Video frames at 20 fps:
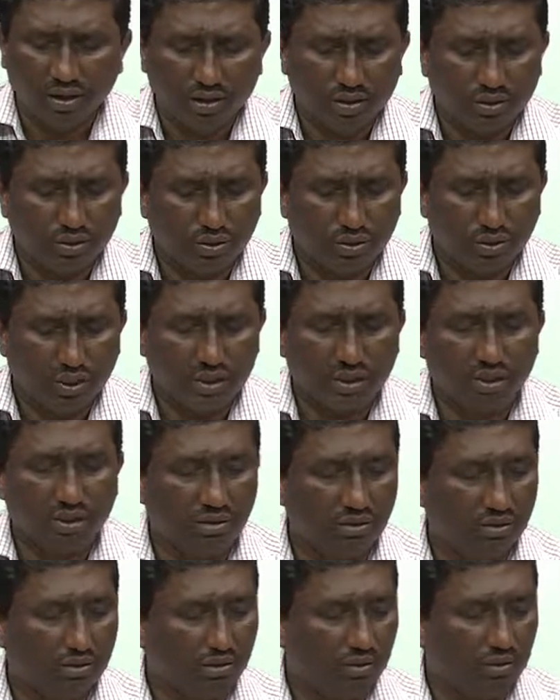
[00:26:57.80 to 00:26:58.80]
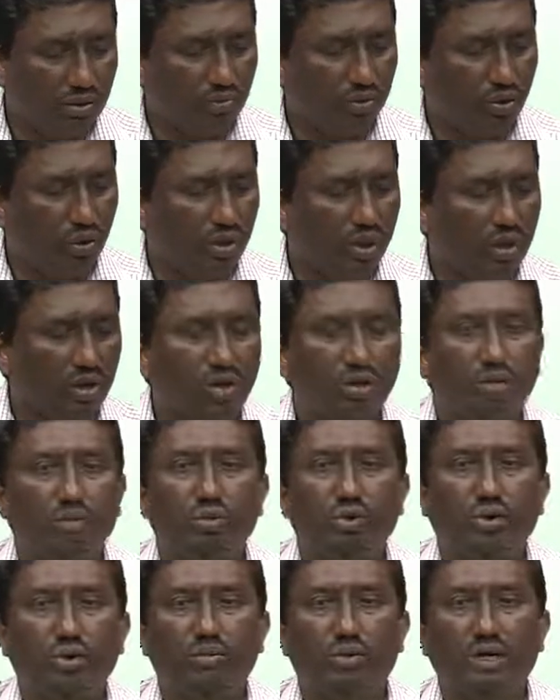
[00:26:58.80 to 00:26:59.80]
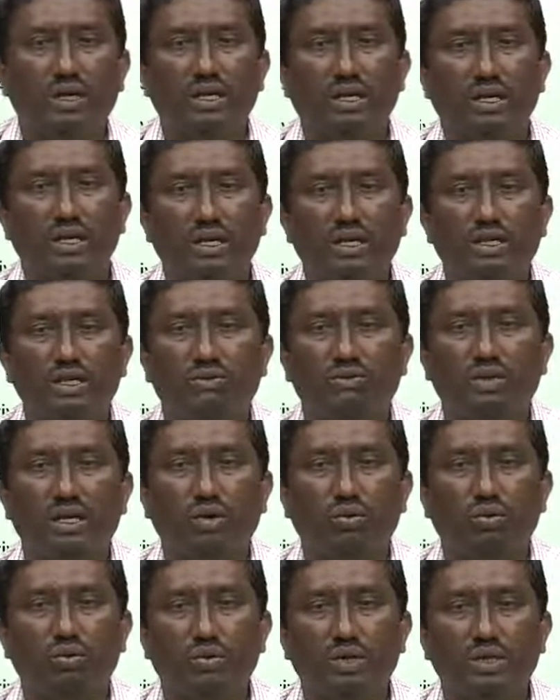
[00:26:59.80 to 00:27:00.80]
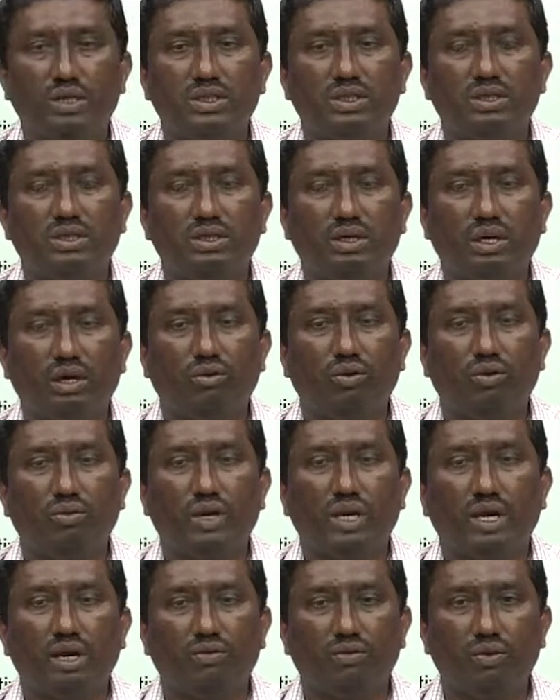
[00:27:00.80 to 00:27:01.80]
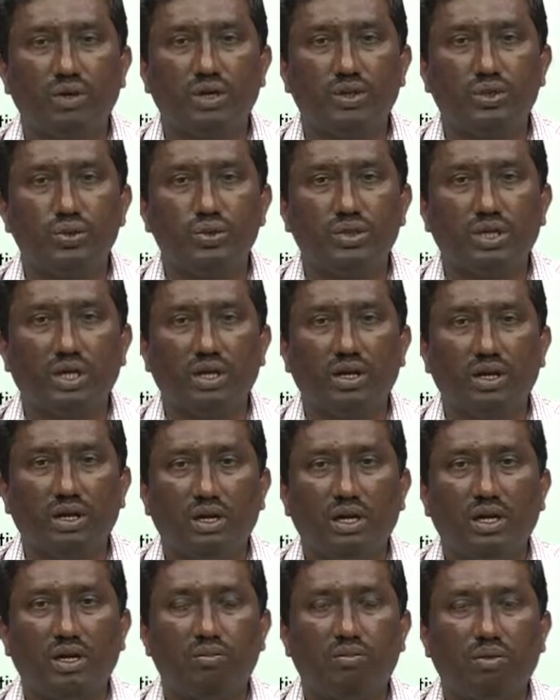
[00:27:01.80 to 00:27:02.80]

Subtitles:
So, the important component being the ratings of the equipments have to be carefully chosen and